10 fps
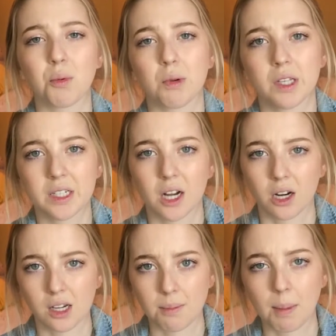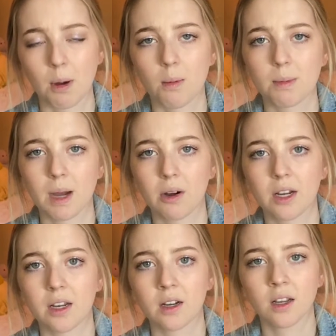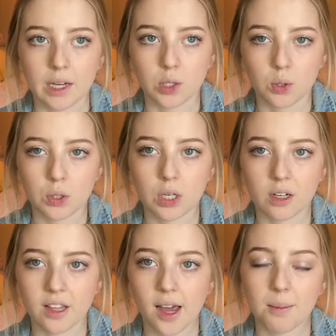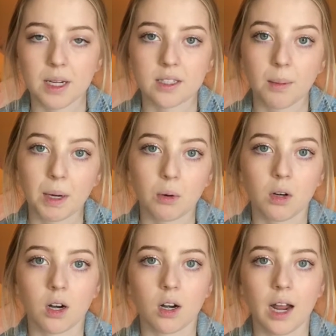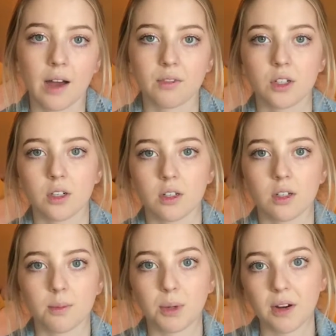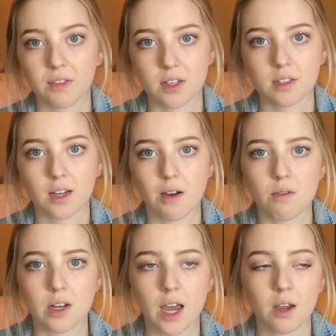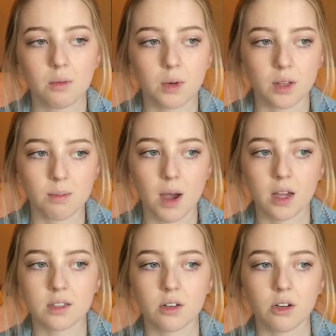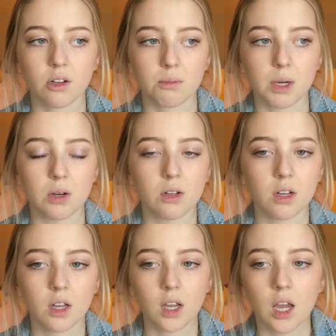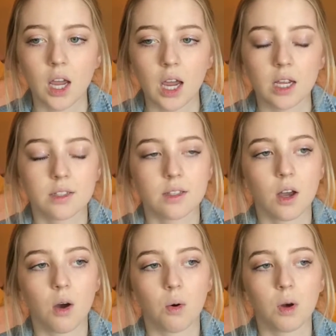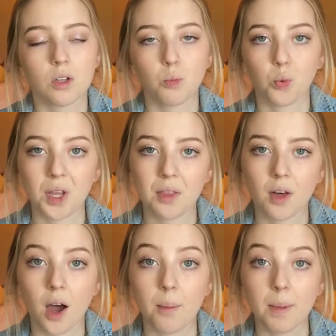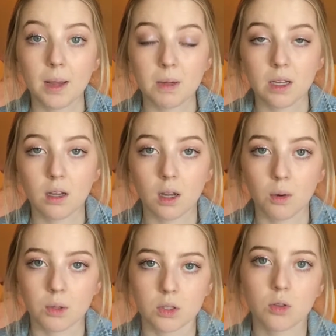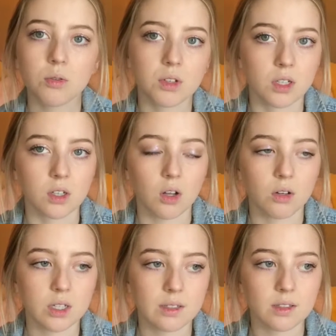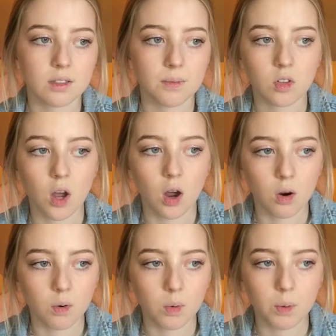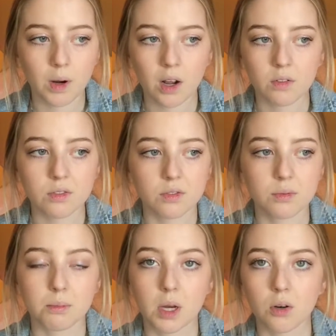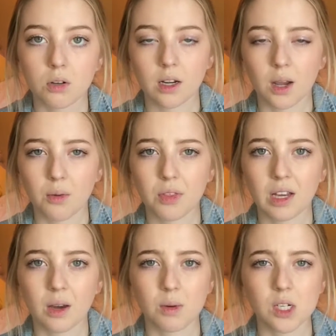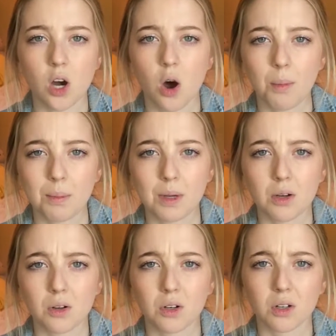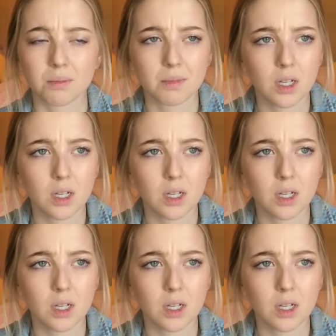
really talking to my mom about it. I told her that my stomach would hurt after breakfast every day with my cereal and milk. And so we thought maybe it was gluten intolerance. So we went off of milk, and I think I went to almond milk or